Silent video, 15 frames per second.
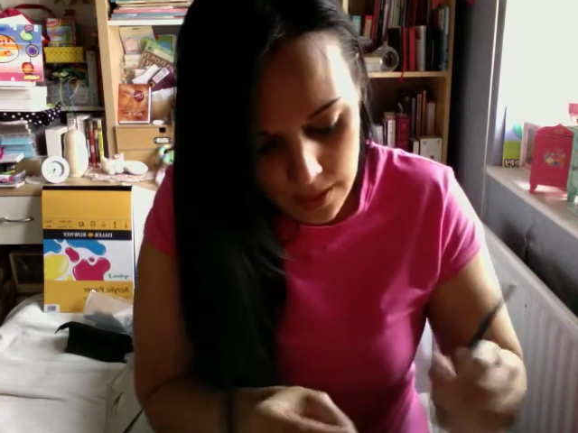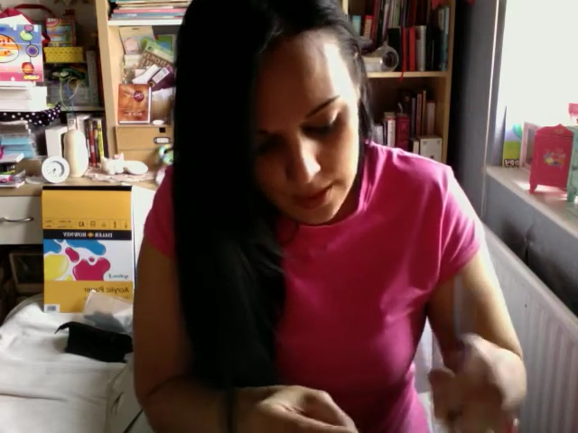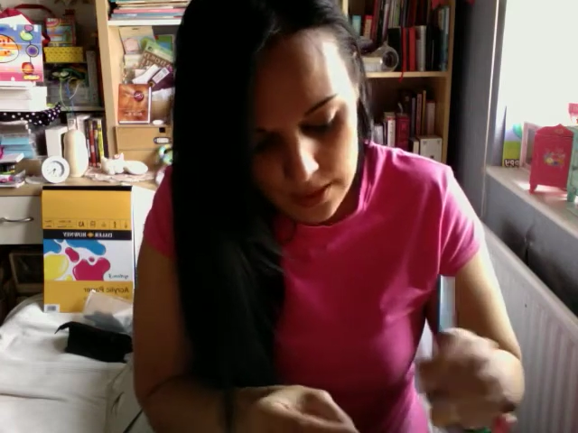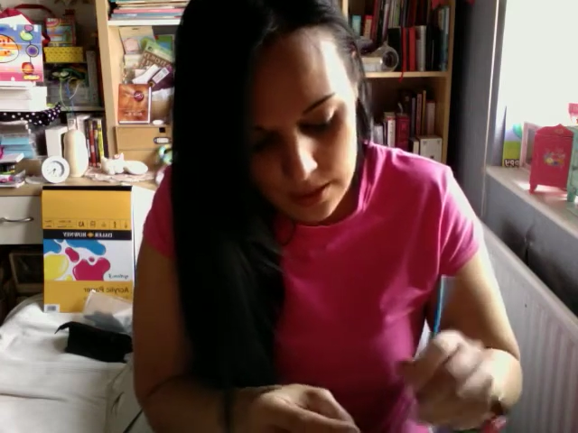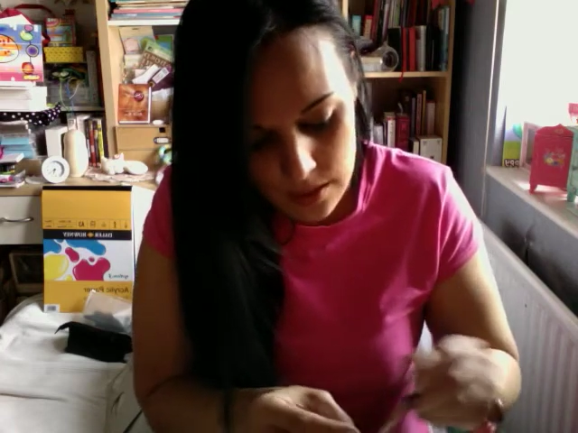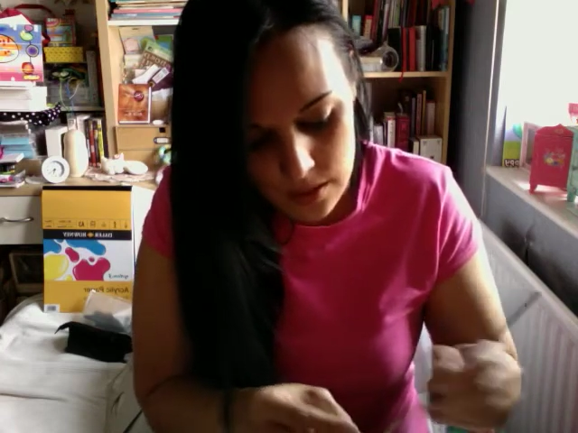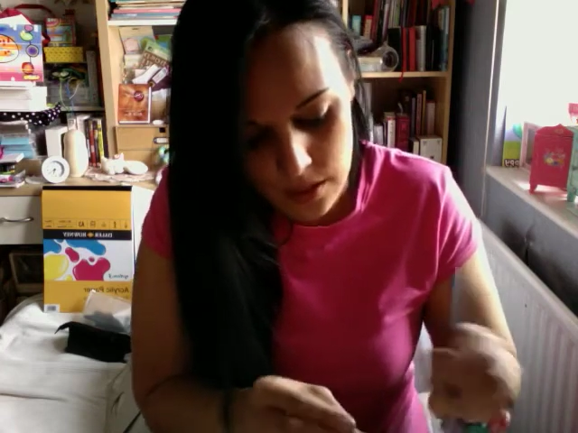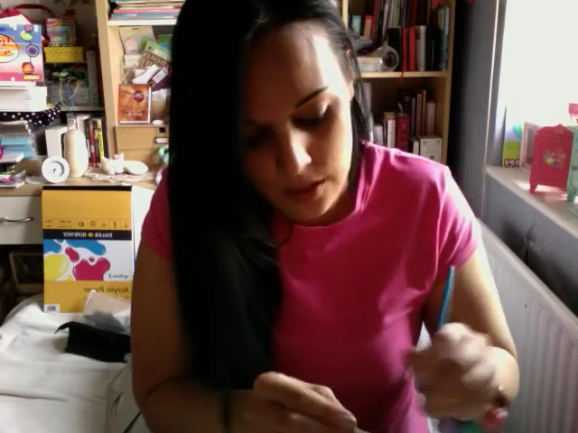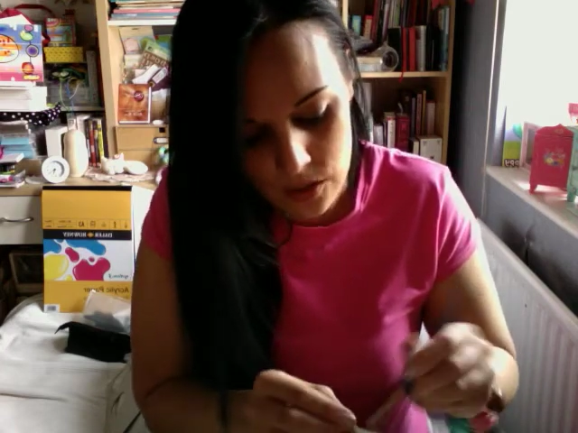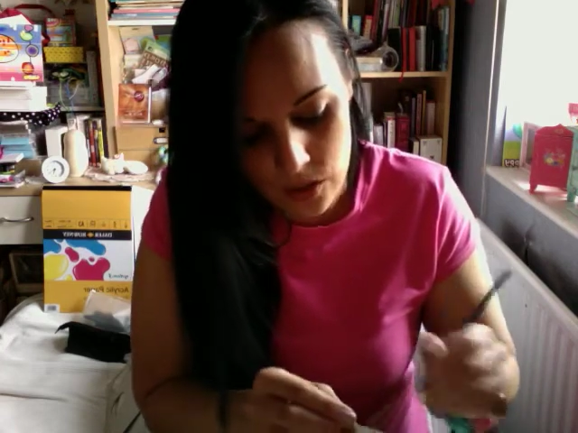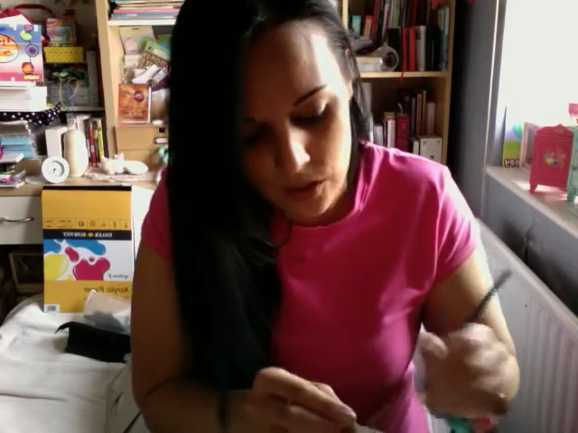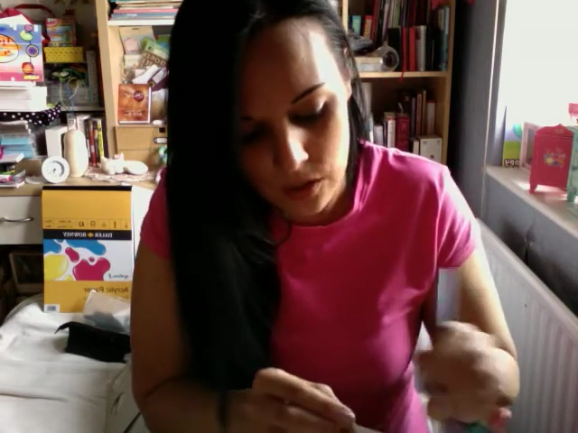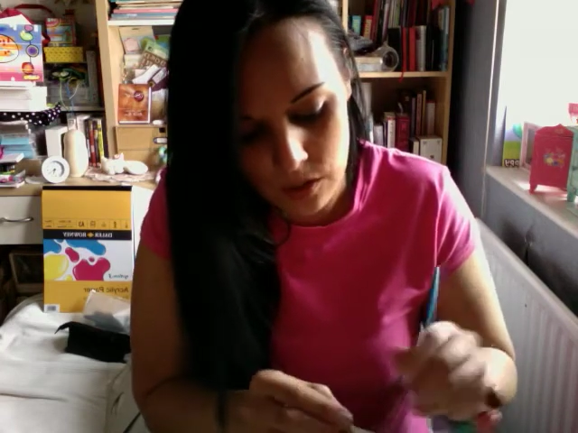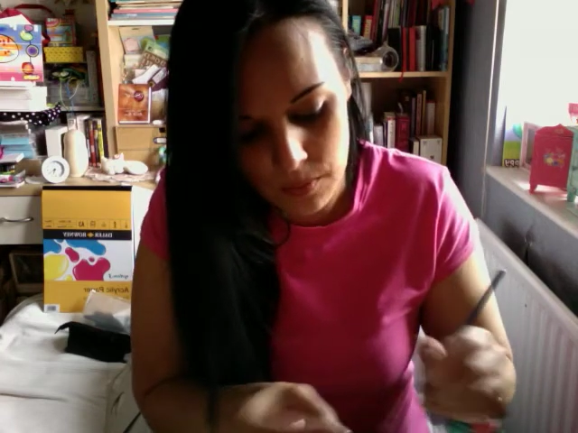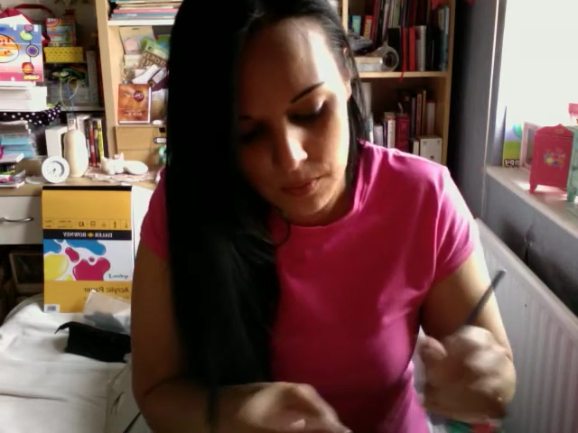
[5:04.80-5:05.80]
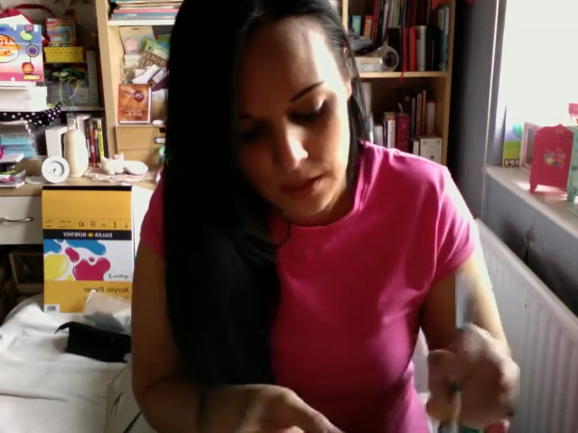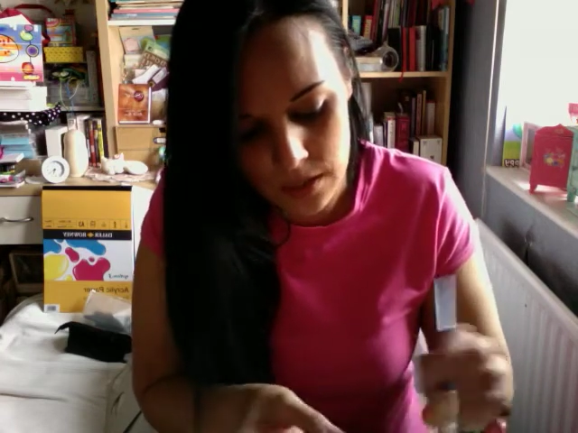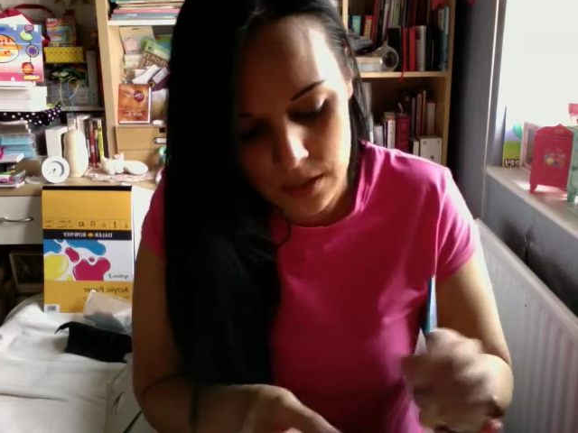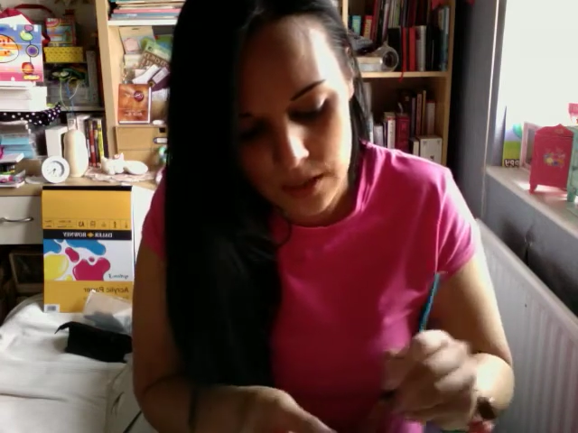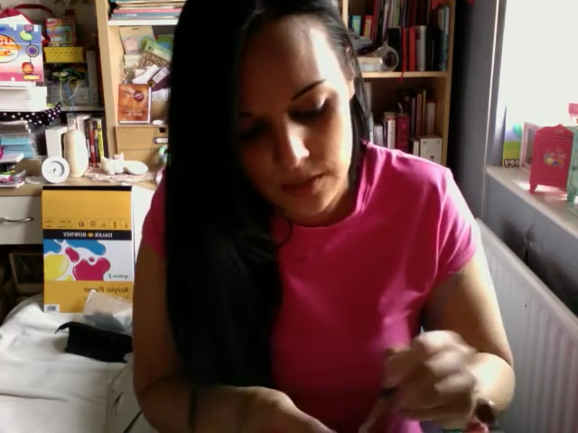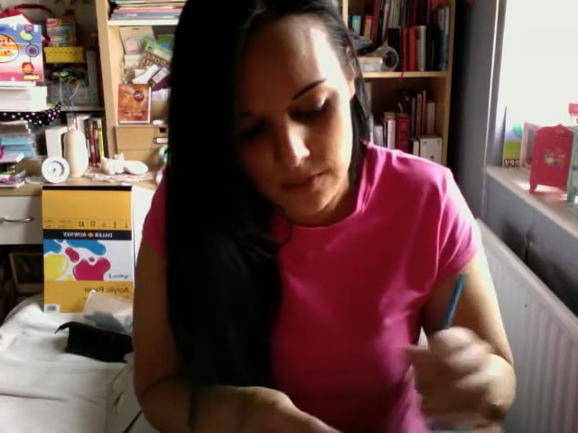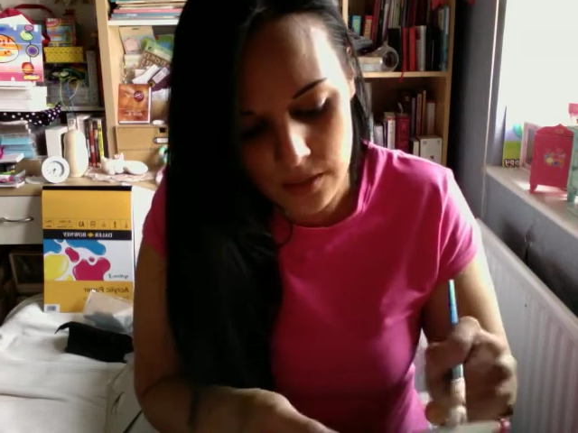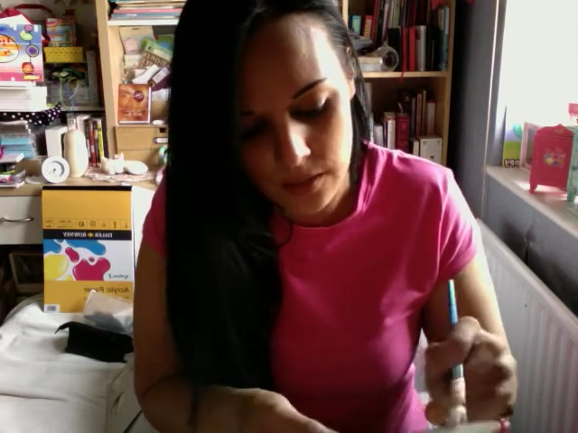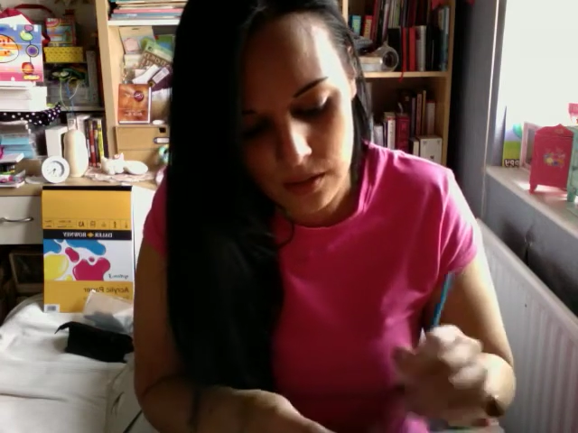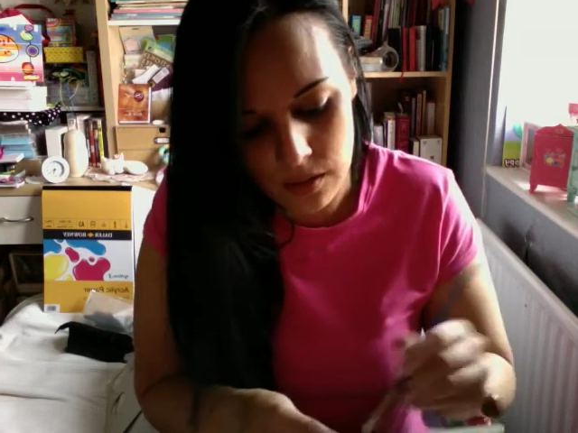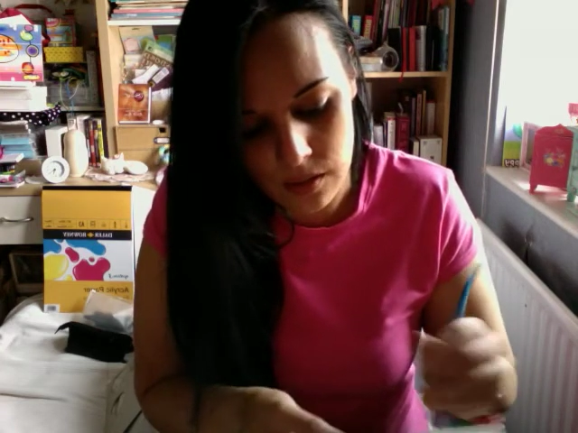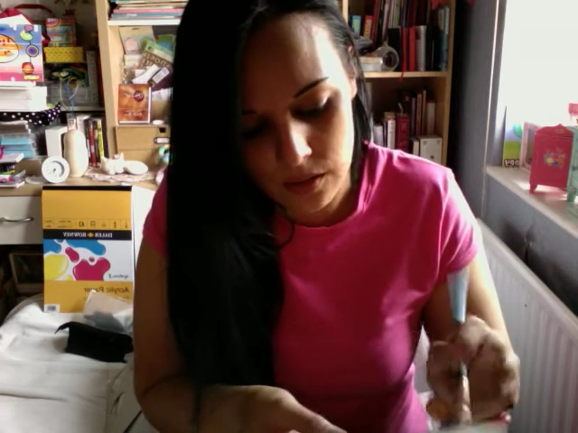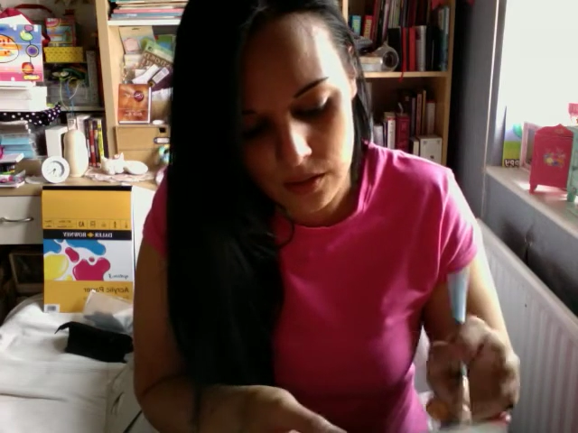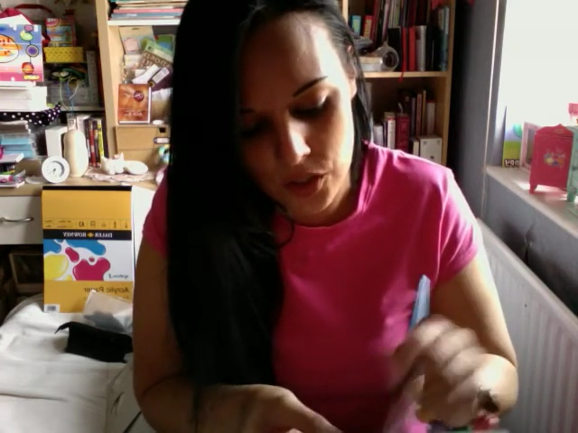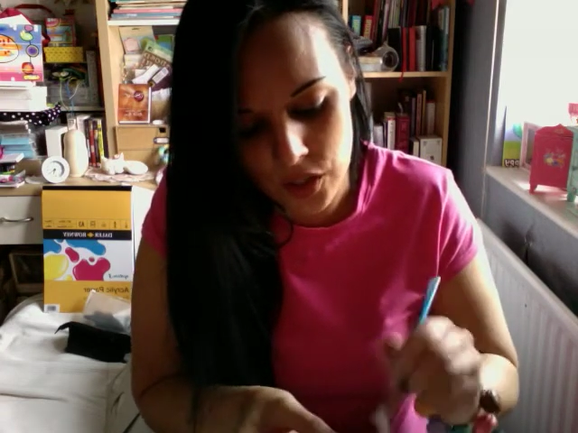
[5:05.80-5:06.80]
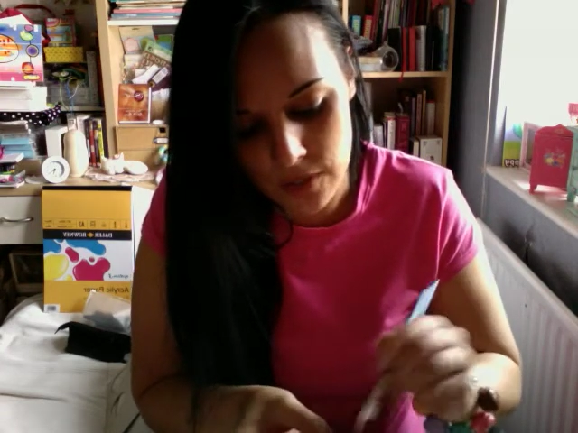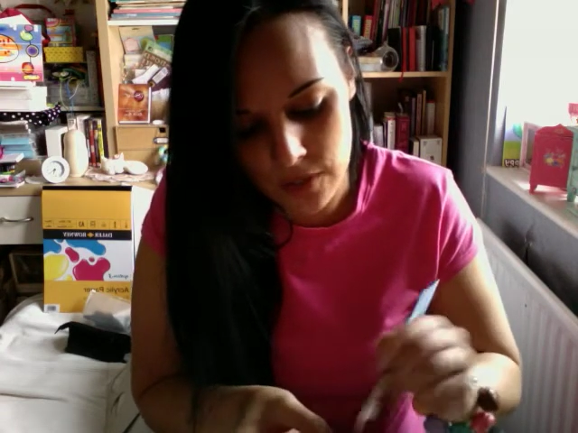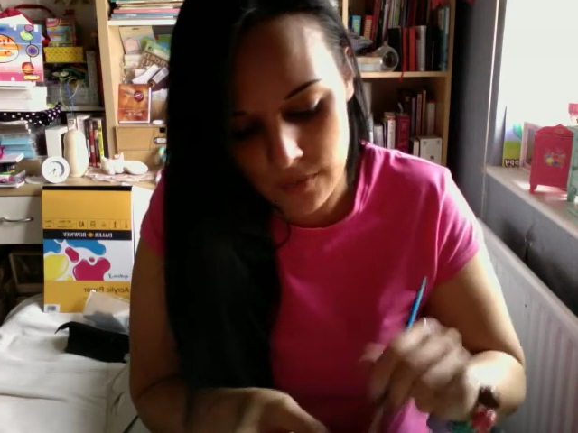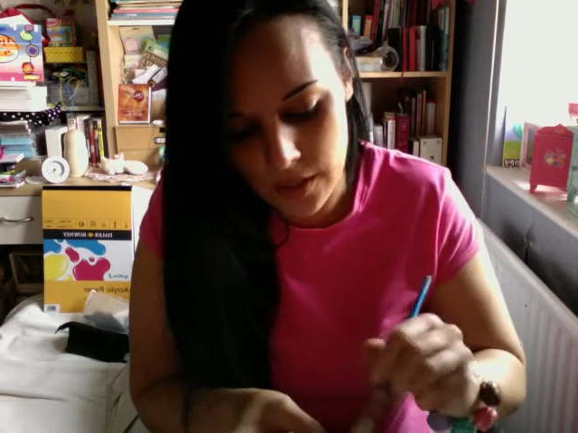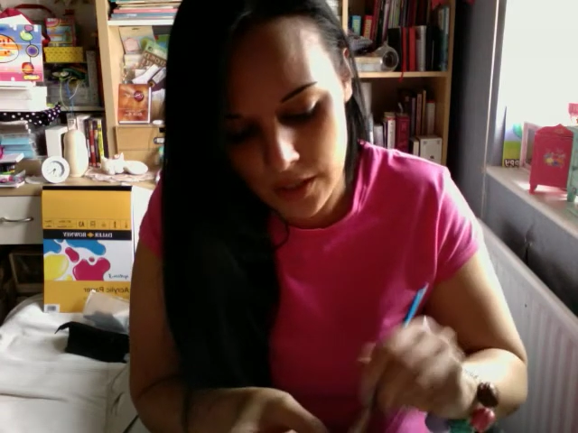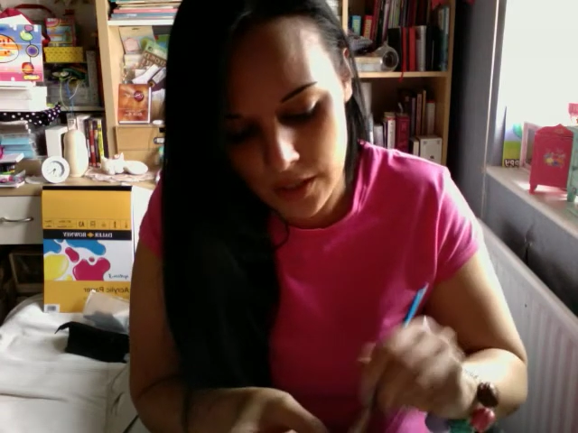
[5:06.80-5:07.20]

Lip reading: as I said, you could make these for the garden generally,